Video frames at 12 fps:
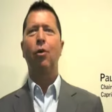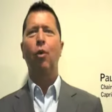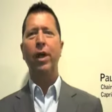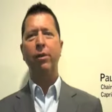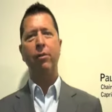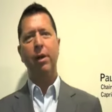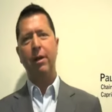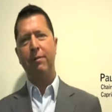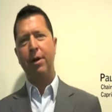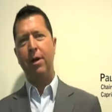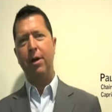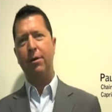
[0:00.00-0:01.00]
when you live
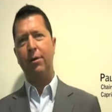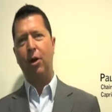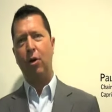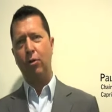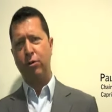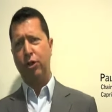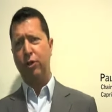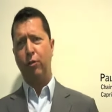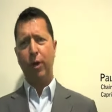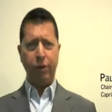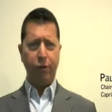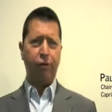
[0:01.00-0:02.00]
in another culture,
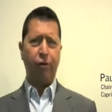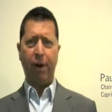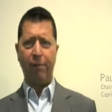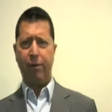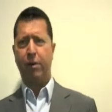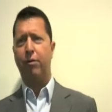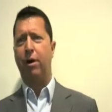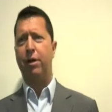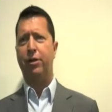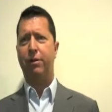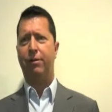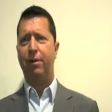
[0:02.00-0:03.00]
when you travel
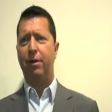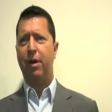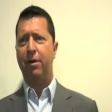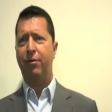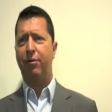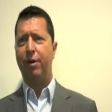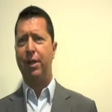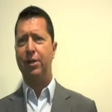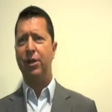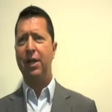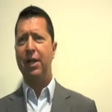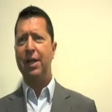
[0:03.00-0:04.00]
across different countries,
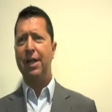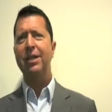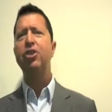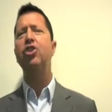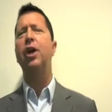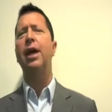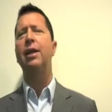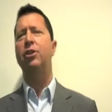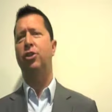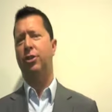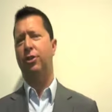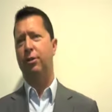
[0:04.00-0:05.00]
it
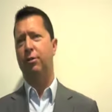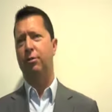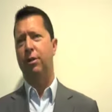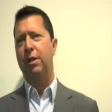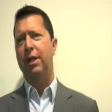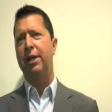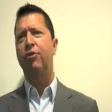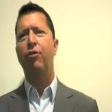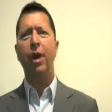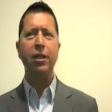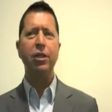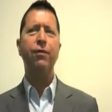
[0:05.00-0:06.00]
changes you. It
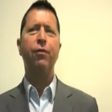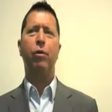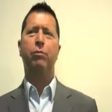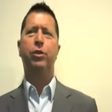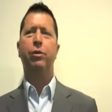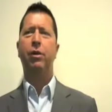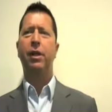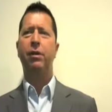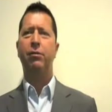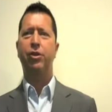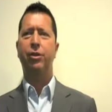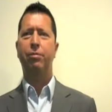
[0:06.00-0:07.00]
transforms your
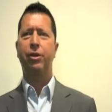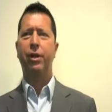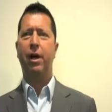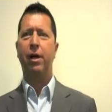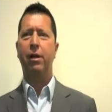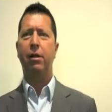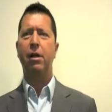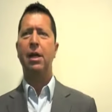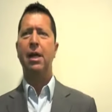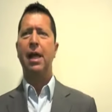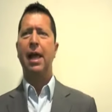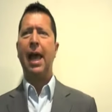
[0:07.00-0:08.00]
leadership style.
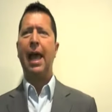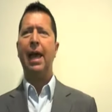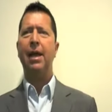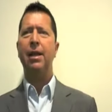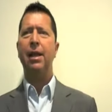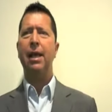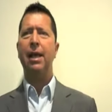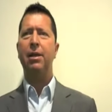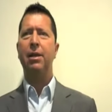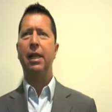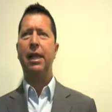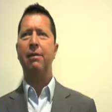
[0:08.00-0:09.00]
And
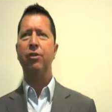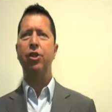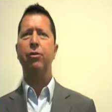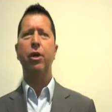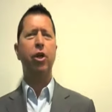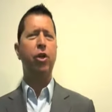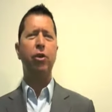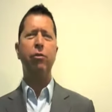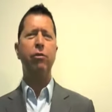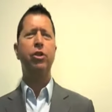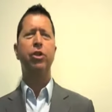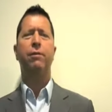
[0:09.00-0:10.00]
it gives you a
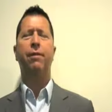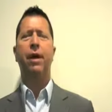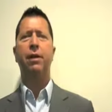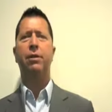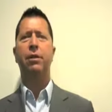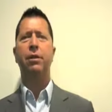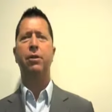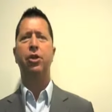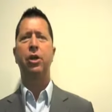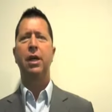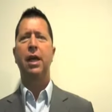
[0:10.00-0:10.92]
huge advantage